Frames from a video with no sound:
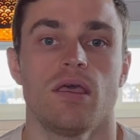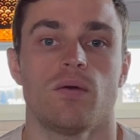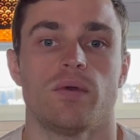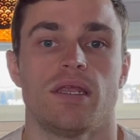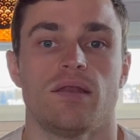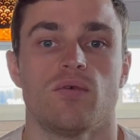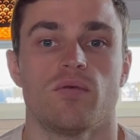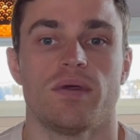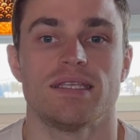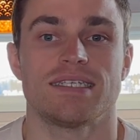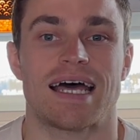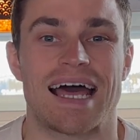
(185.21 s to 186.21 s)
we need more
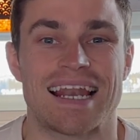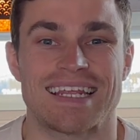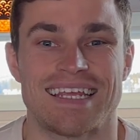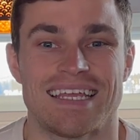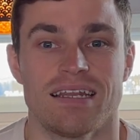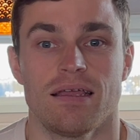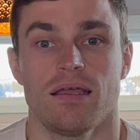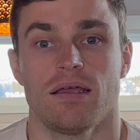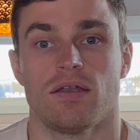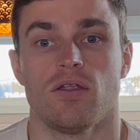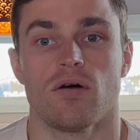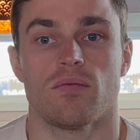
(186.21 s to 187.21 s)
beta-alanine,
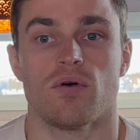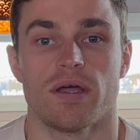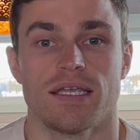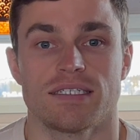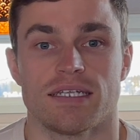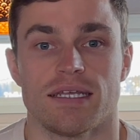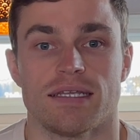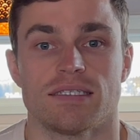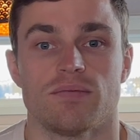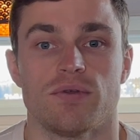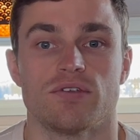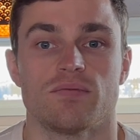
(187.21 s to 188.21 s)
not more histidine, to
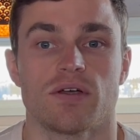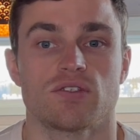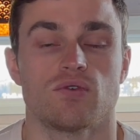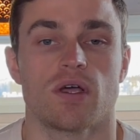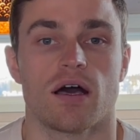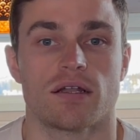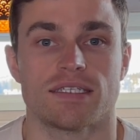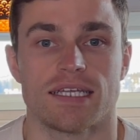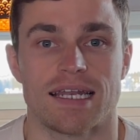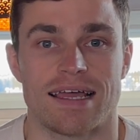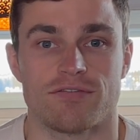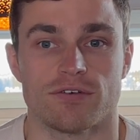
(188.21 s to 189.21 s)
boost muscle
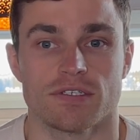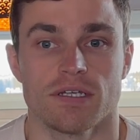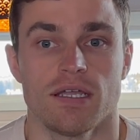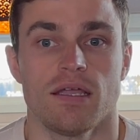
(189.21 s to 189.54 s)
carnosine levels.